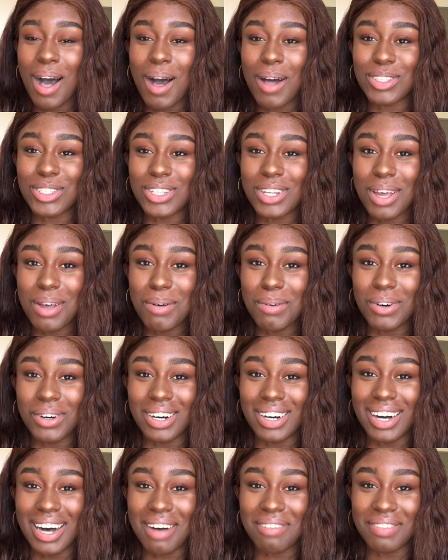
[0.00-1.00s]
Do you know
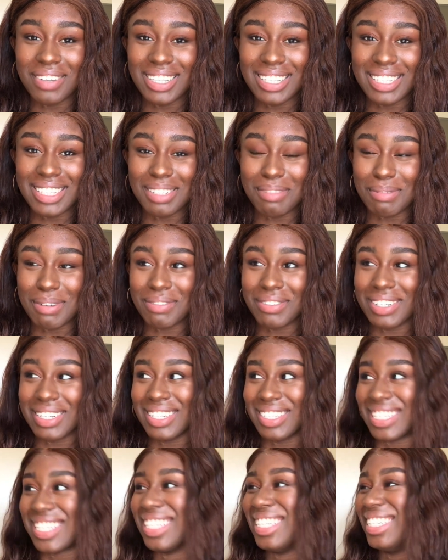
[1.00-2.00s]
what? I think this is a bit rude.